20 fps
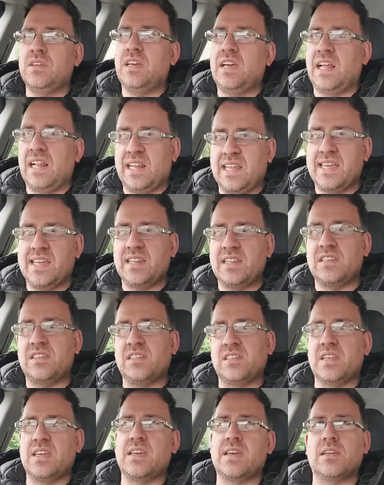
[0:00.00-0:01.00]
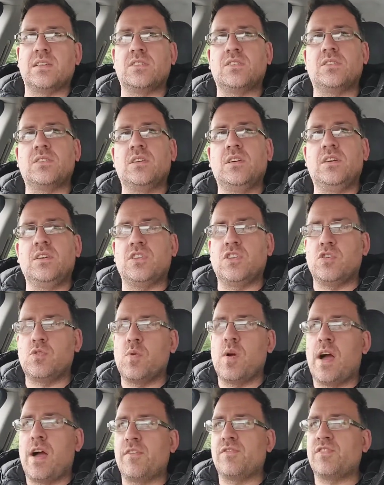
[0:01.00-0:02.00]
clearly states you
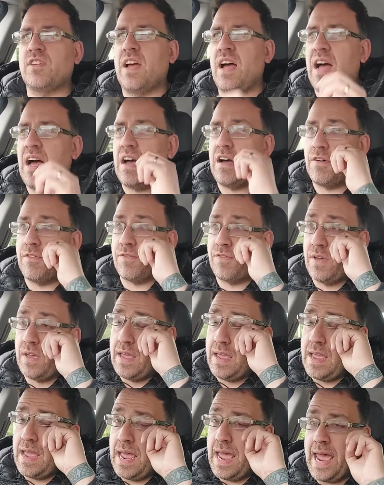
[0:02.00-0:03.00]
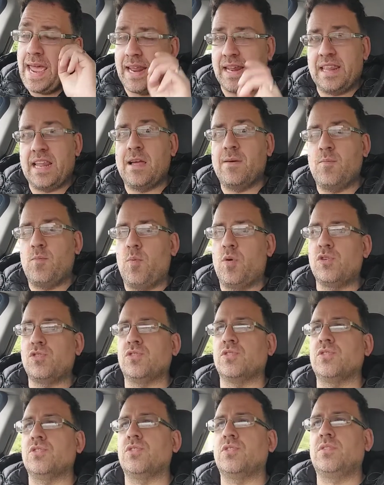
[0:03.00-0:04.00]
have to have headlamp
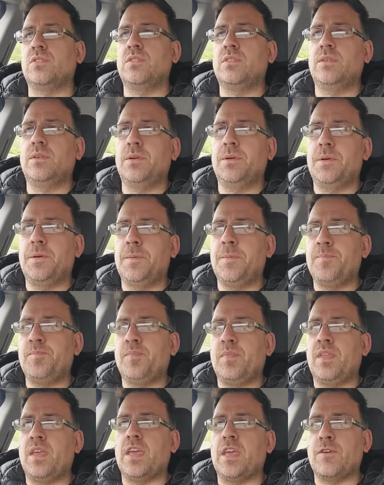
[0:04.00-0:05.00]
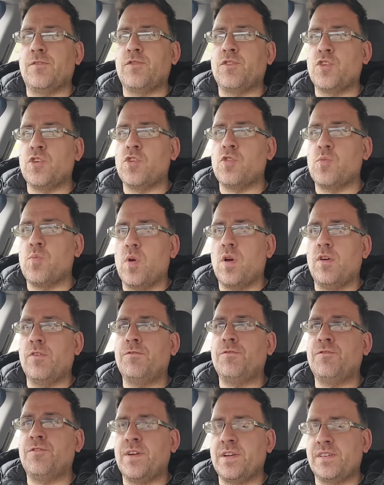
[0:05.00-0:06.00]
washers if you
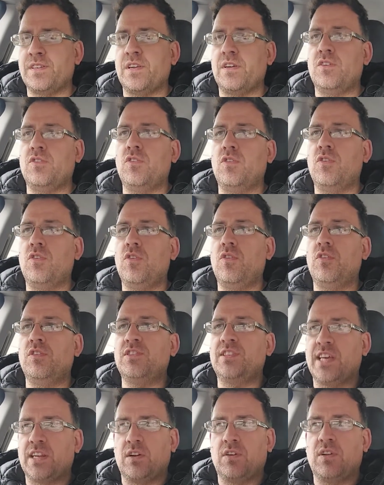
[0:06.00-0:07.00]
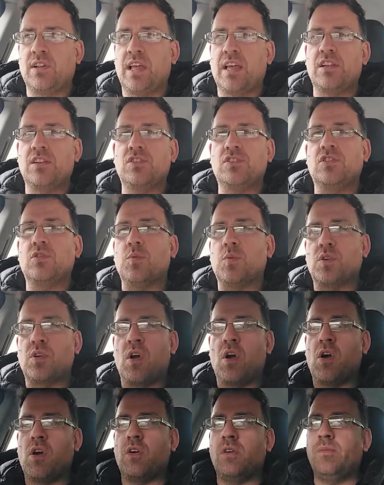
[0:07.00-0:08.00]
fit xenon lights to a
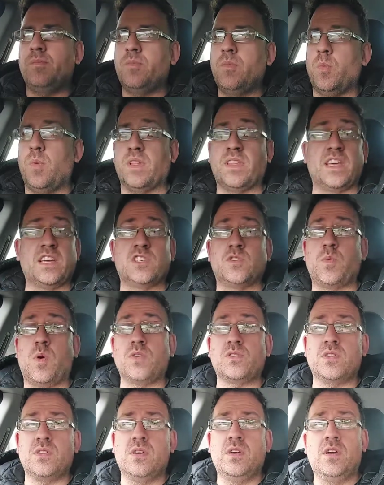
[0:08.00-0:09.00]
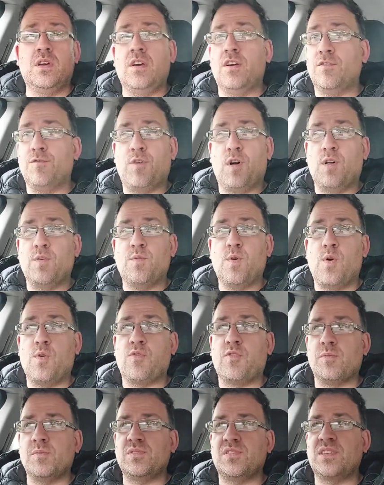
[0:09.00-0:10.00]
car. Well, guess what? Volvo
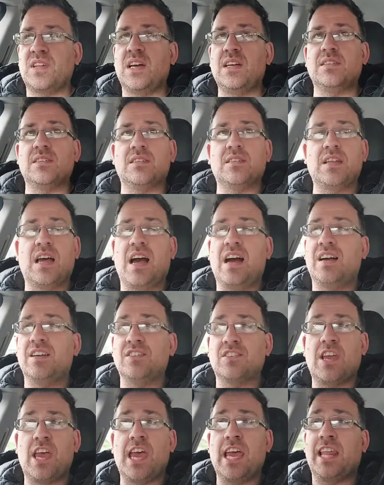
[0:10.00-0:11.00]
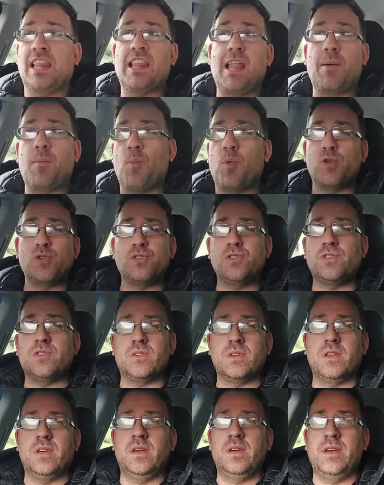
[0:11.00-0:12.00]
from standard has headlamp washers,
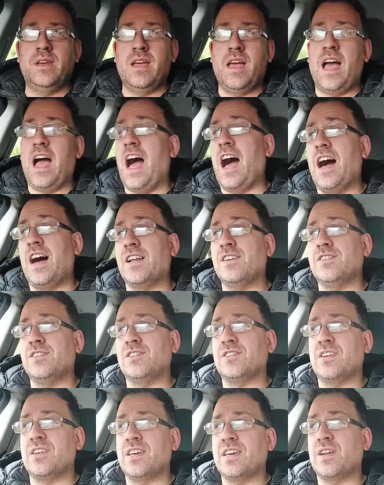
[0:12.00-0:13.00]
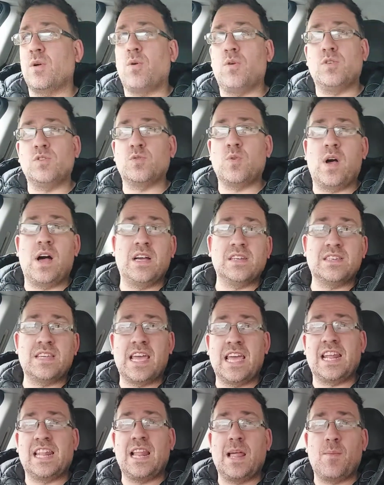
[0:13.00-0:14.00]
and it also has
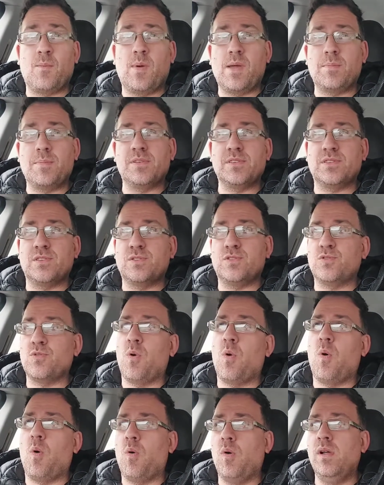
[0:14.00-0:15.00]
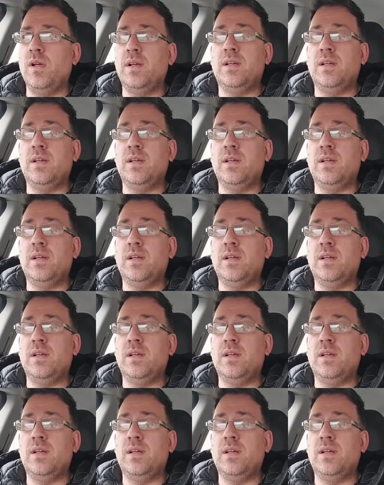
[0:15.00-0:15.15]
headlamp wipers. So